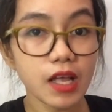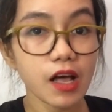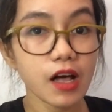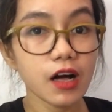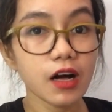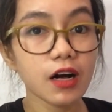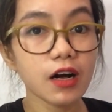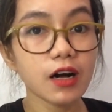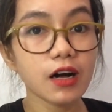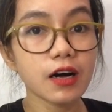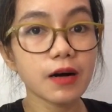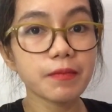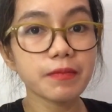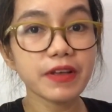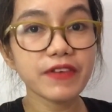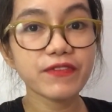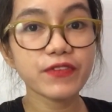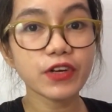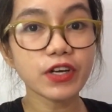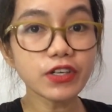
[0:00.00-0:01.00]

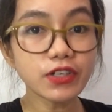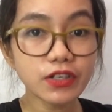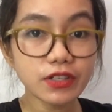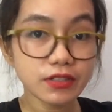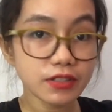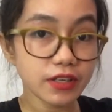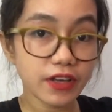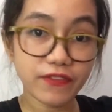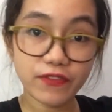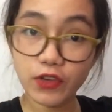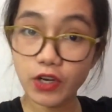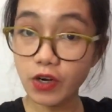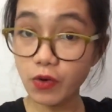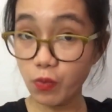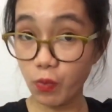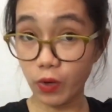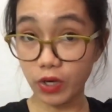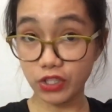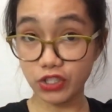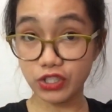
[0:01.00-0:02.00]
if
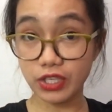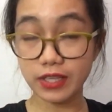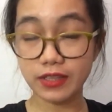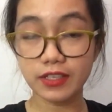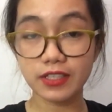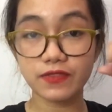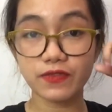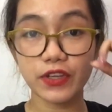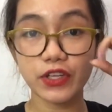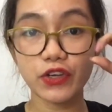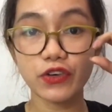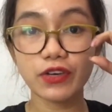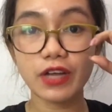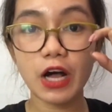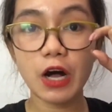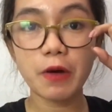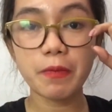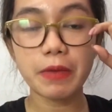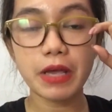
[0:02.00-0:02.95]
you're watching this video now,